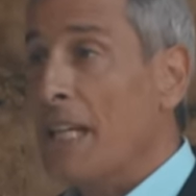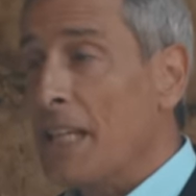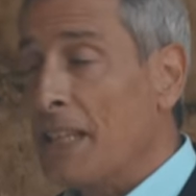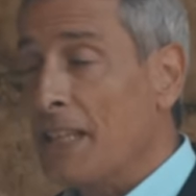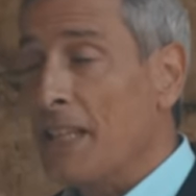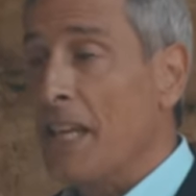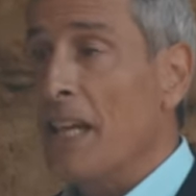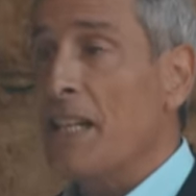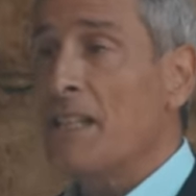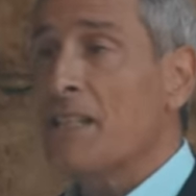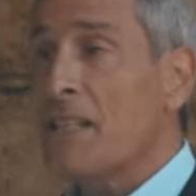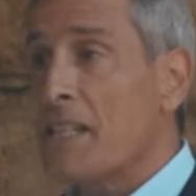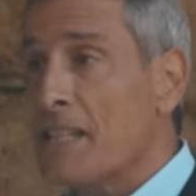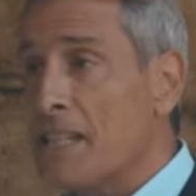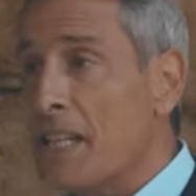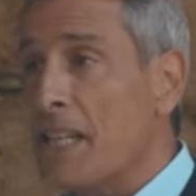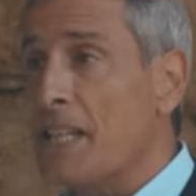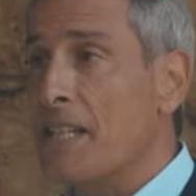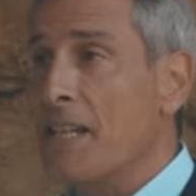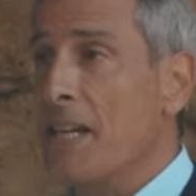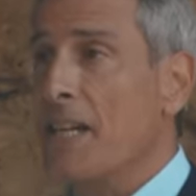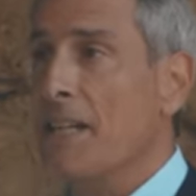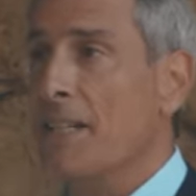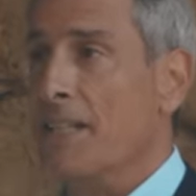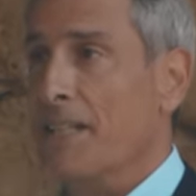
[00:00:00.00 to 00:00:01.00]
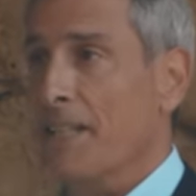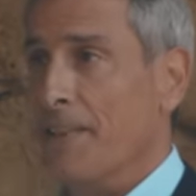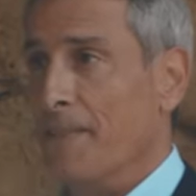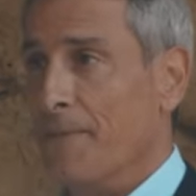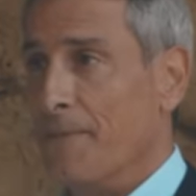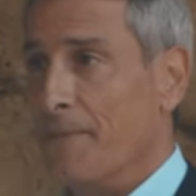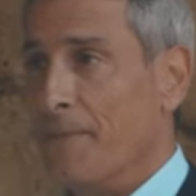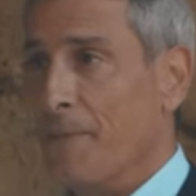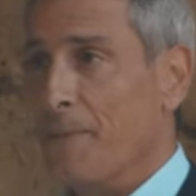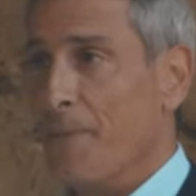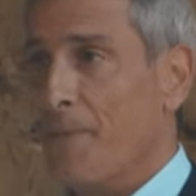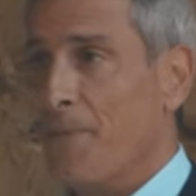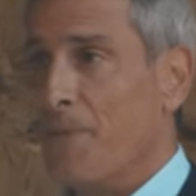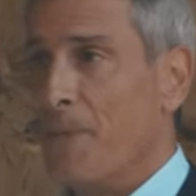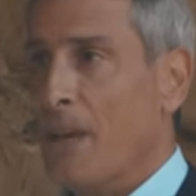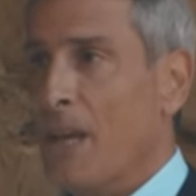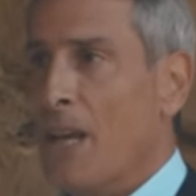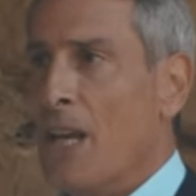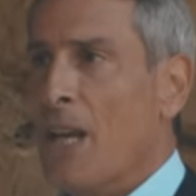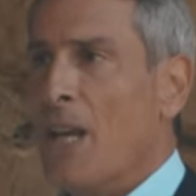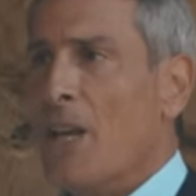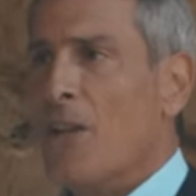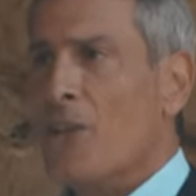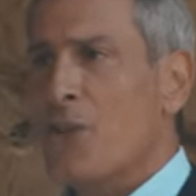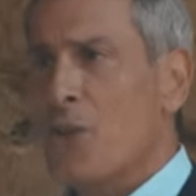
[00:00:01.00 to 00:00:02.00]
tells us a ton.
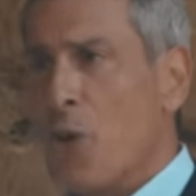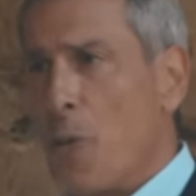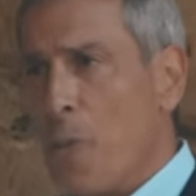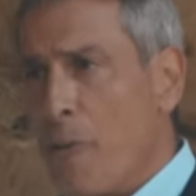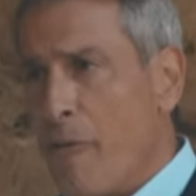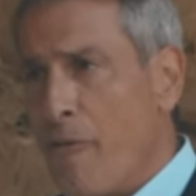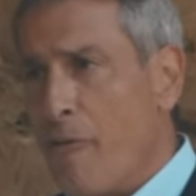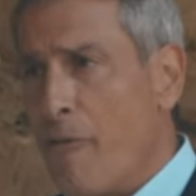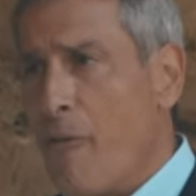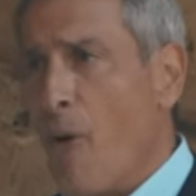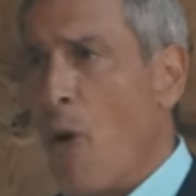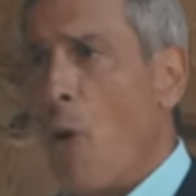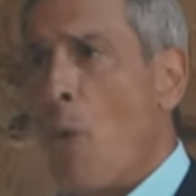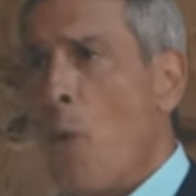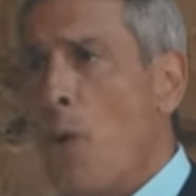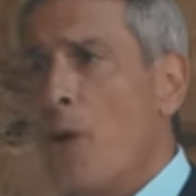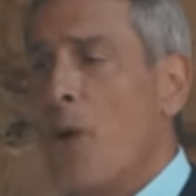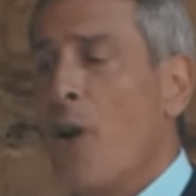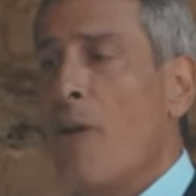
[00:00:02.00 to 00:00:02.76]
So before we